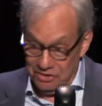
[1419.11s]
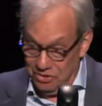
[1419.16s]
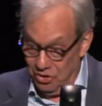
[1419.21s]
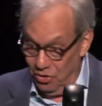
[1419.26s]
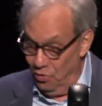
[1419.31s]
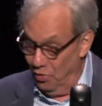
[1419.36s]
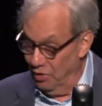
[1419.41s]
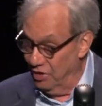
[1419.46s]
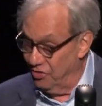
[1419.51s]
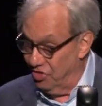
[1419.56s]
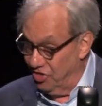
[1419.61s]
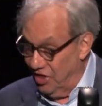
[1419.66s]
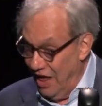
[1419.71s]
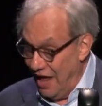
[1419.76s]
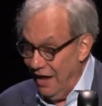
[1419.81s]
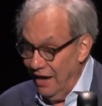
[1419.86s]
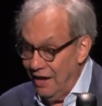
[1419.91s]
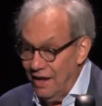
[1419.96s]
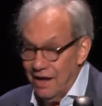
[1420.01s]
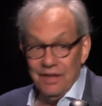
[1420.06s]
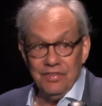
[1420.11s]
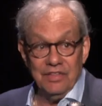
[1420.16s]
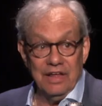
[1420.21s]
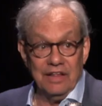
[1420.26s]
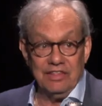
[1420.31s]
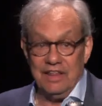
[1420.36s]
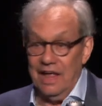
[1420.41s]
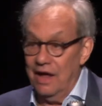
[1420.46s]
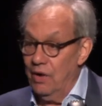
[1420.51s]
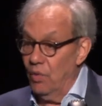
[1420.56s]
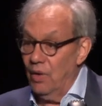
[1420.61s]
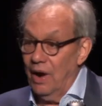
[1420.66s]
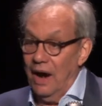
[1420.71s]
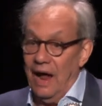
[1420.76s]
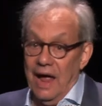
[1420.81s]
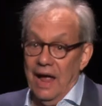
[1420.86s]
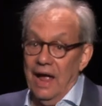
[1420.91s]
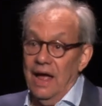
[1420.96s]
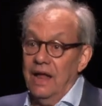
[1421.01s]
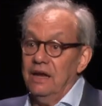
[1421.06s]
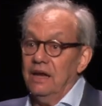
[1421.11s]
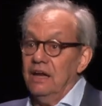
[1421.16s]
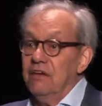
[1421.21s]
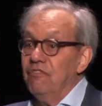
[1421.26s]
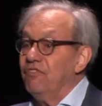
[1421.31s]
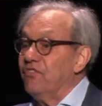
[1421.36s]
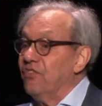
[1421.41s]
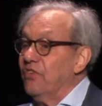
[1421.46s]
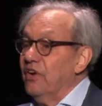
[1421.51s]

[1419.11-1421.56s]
you would think that they were handing